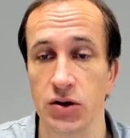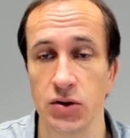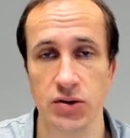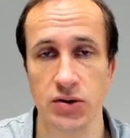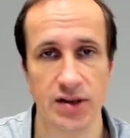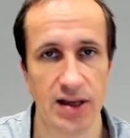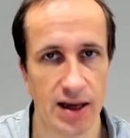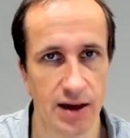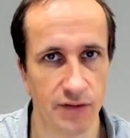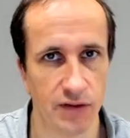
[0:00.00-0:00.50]

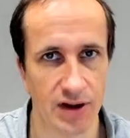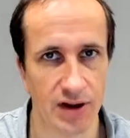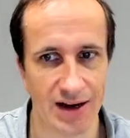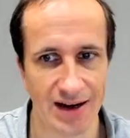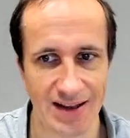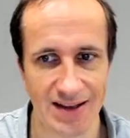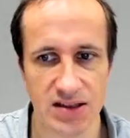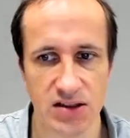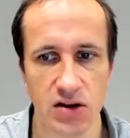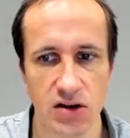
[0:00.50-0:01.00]
don't have a
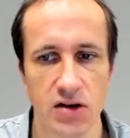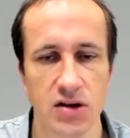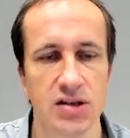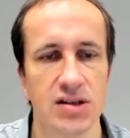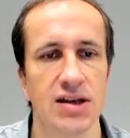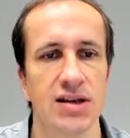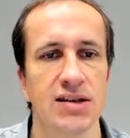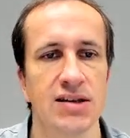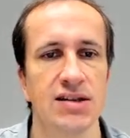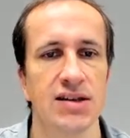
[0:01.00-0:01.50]

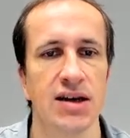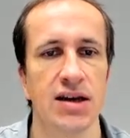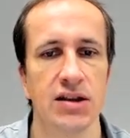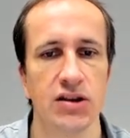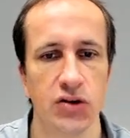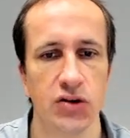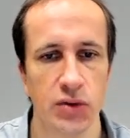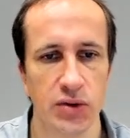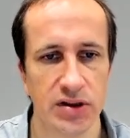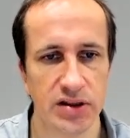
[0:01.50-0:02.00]
resource
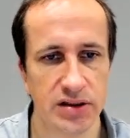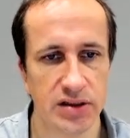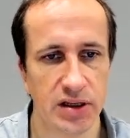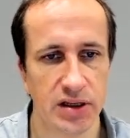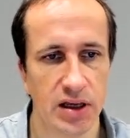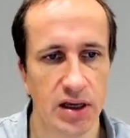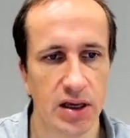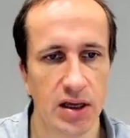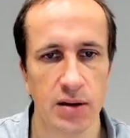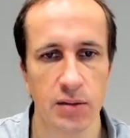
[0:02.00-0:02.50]
assigned to it,
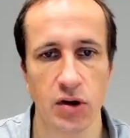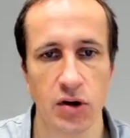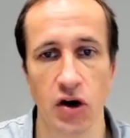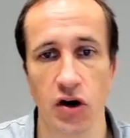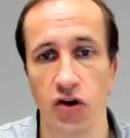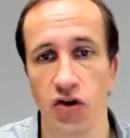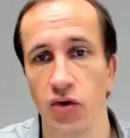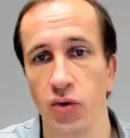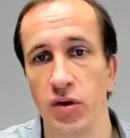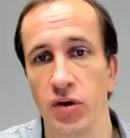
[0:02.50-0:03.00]

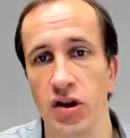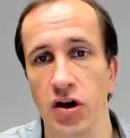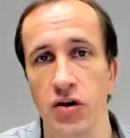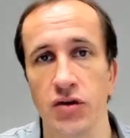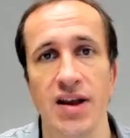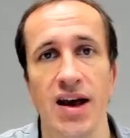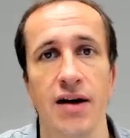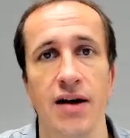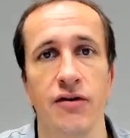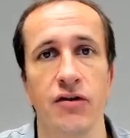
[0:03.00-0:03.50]
because we
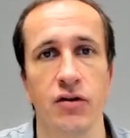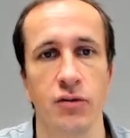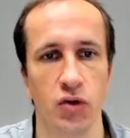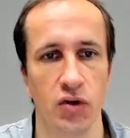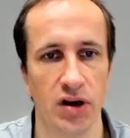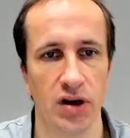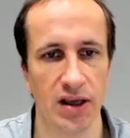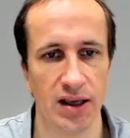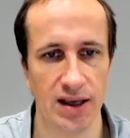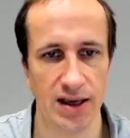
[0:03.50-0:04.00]
don't have a
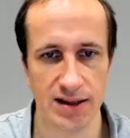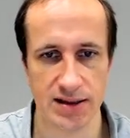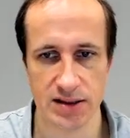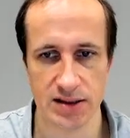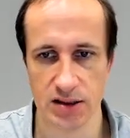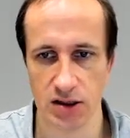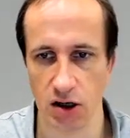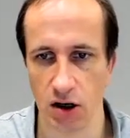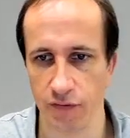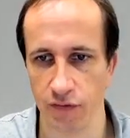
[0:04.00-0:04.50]
booking yet,
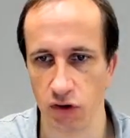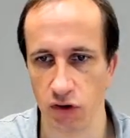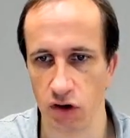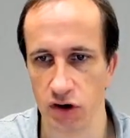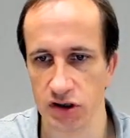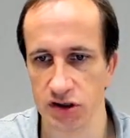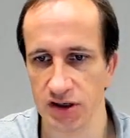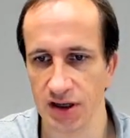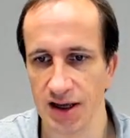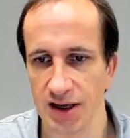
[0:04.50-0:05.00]
of
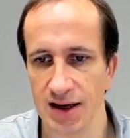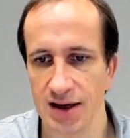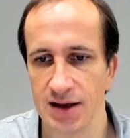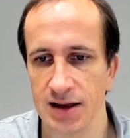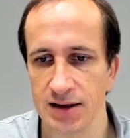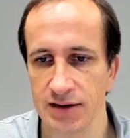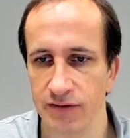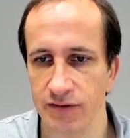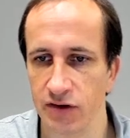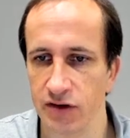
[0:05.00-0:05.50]
course.
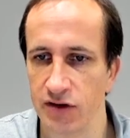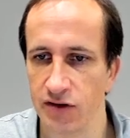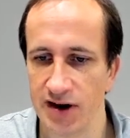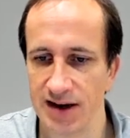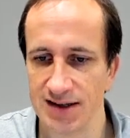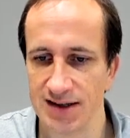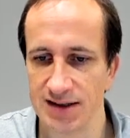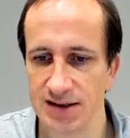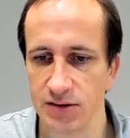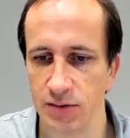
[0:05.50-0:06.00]
For the
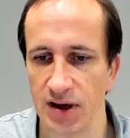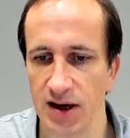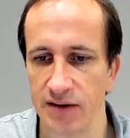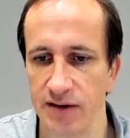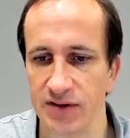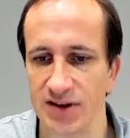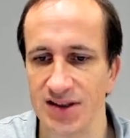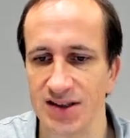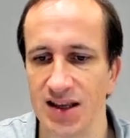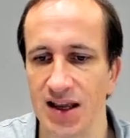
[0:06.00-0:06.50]
rest, we
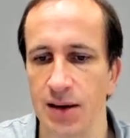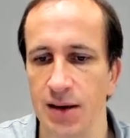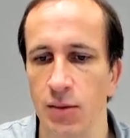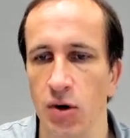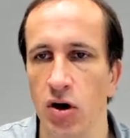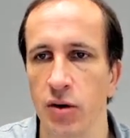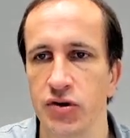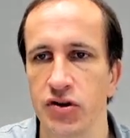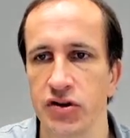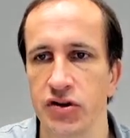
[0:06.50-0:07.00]
have the same
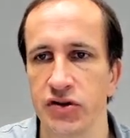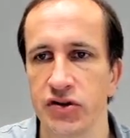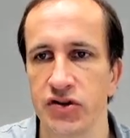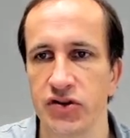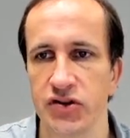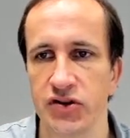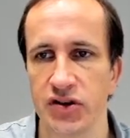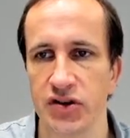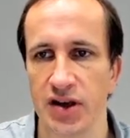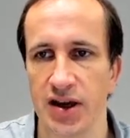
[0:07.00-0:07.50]

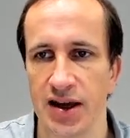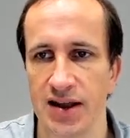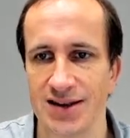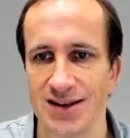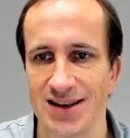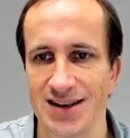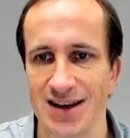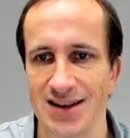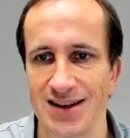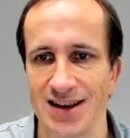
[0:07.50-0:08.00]
options and
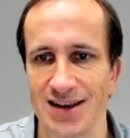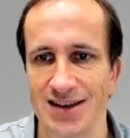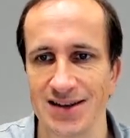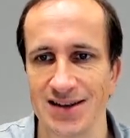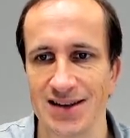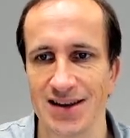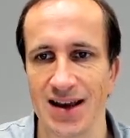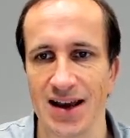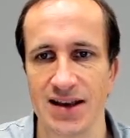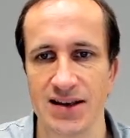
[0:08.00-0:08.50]

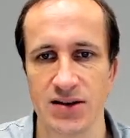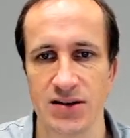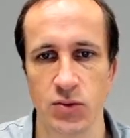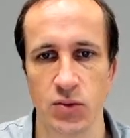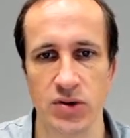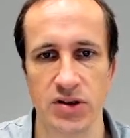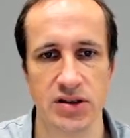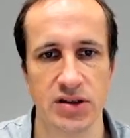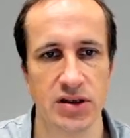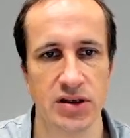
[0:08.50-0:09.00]
settings as
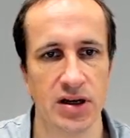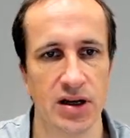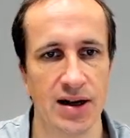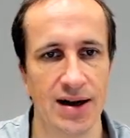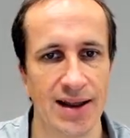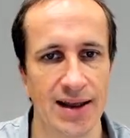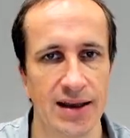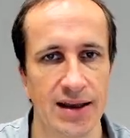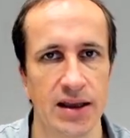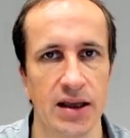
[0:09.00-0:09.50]
with
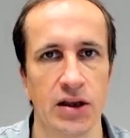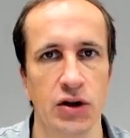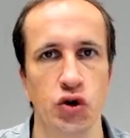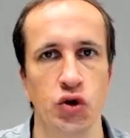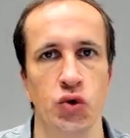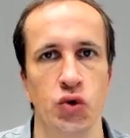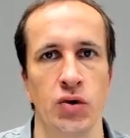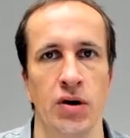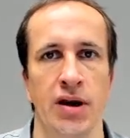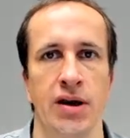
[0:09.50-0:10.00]
linking
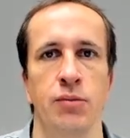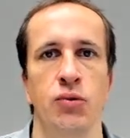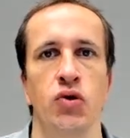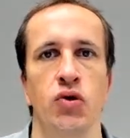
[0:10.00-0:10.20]
to a